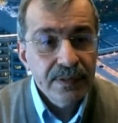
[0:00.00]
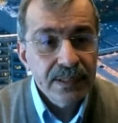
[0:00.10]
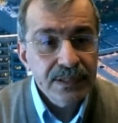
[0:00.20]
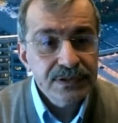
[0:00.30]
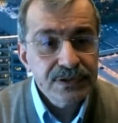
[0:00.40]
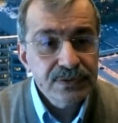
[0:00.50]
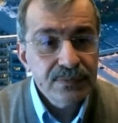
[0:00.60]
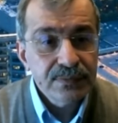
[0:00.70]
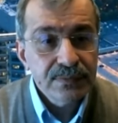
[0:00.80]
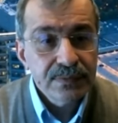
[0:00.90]
is
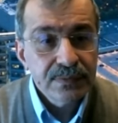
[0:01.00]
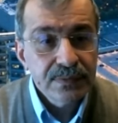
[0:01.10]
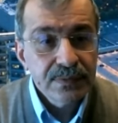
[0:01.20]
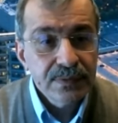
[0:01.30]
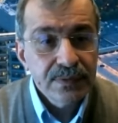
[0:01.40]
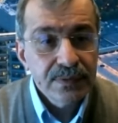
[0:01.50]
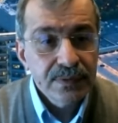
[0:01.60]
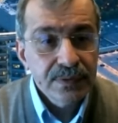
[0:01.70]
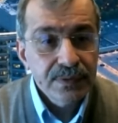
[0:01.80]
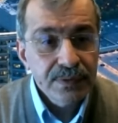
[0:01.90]
to
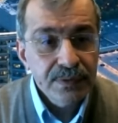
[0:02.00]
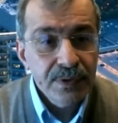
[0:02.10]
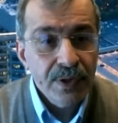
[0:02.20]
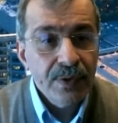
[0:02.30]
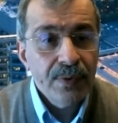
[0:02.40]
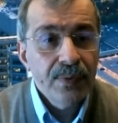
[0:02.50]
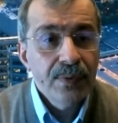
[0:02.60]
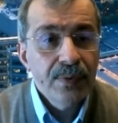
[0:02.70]
know